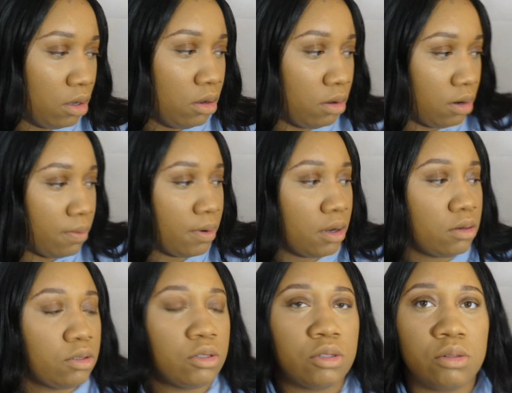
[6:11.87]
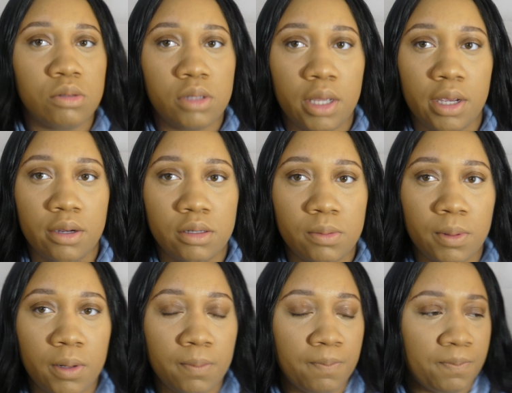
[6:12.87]
Whatever, I'll just use the
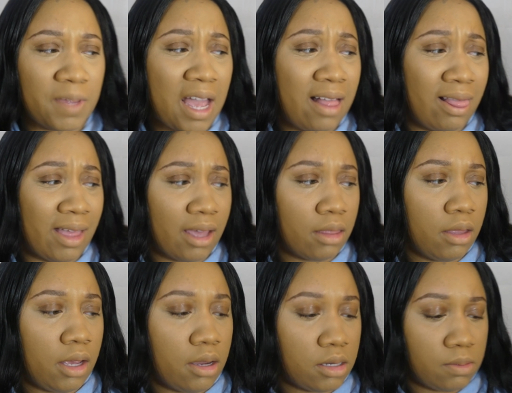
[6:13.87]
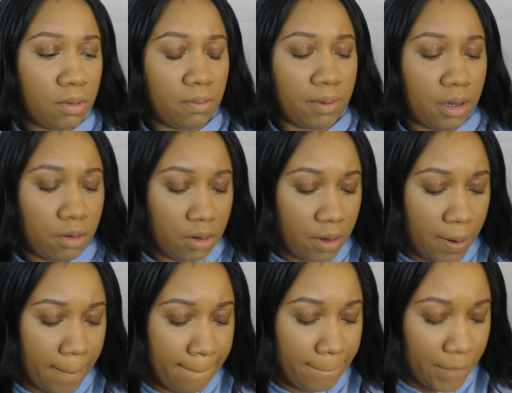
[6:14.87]
Airspun. I like the Airspun
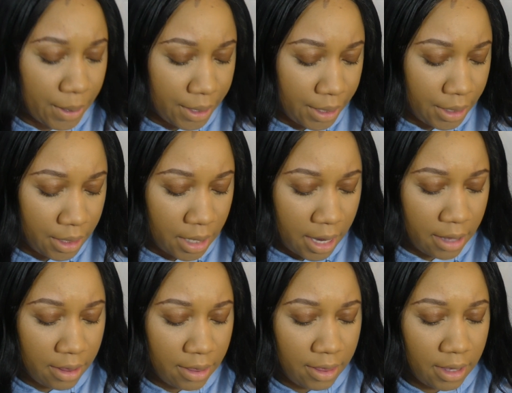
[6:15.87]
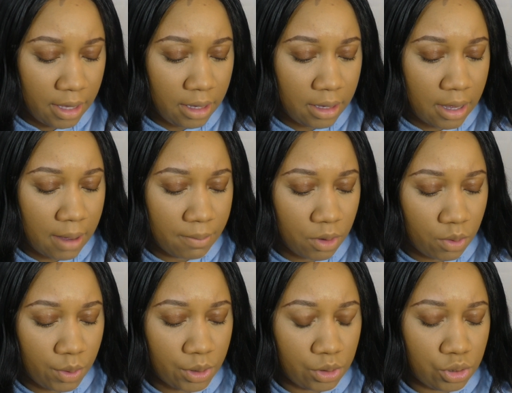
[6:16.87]
powder, but I think I'm
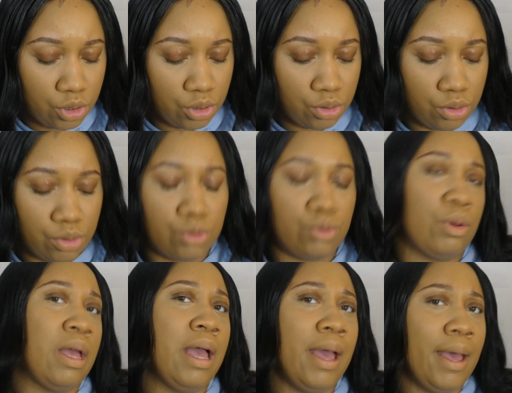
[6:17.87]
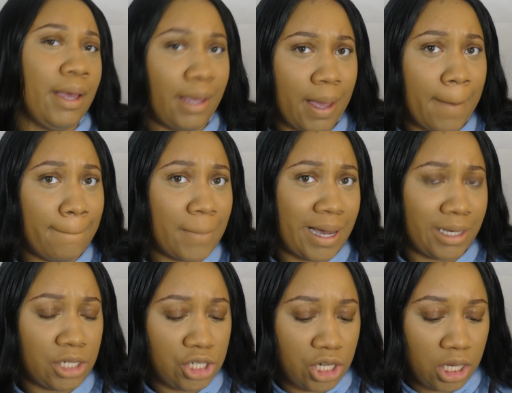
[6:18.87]
going to get my
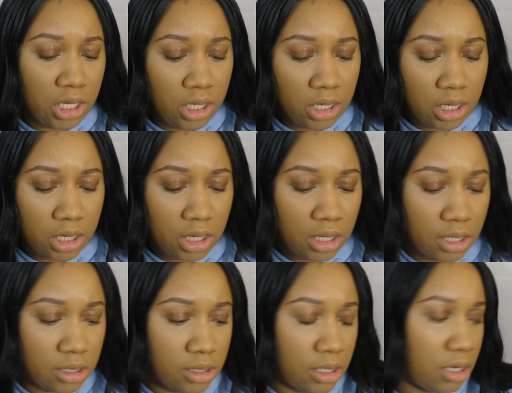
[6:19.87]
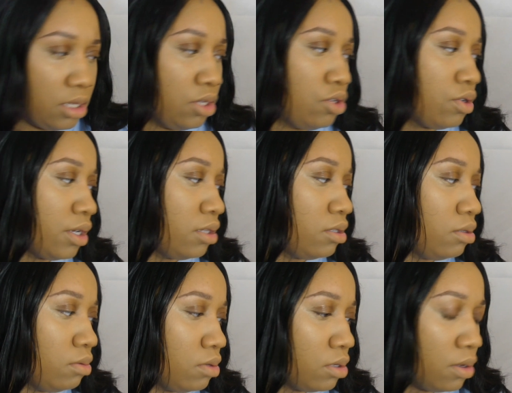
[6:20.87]
shade in it instead of the
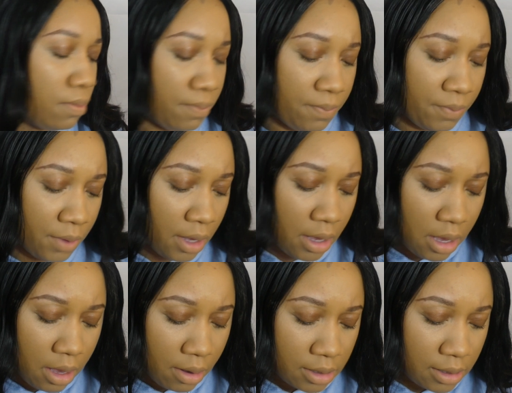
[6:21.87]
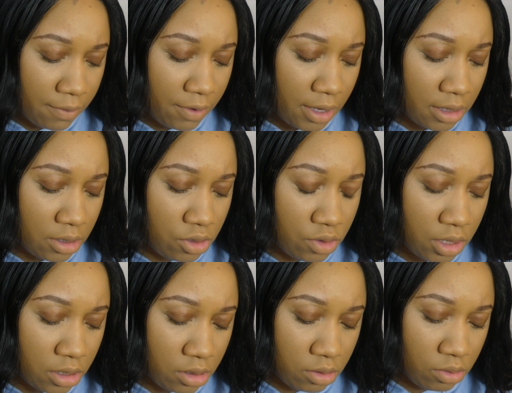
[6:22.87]
translucent. Because I feel like the
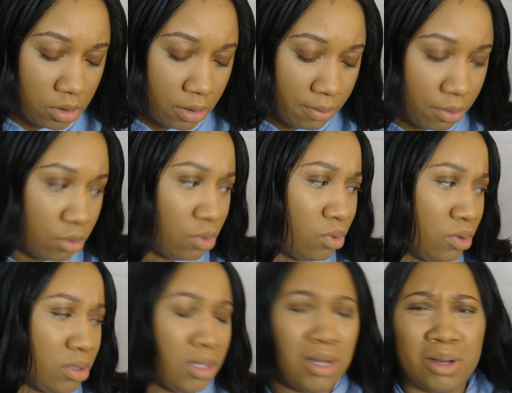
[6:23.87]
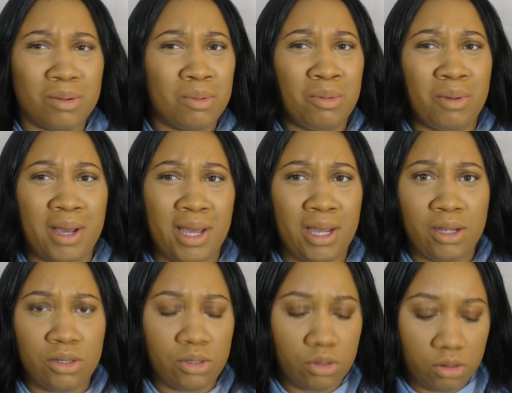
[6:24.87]
translucent pulls way
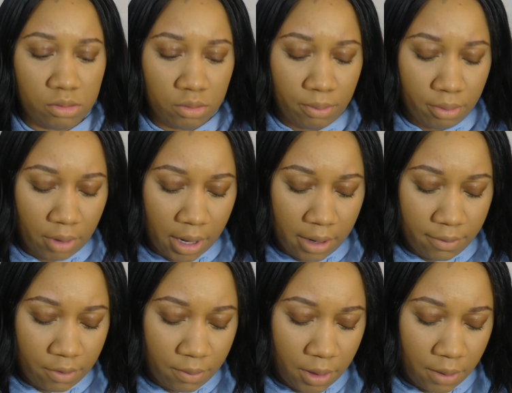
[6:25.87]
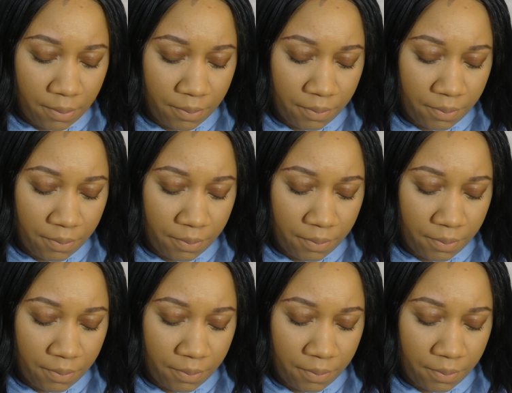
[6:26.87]
too bright for me.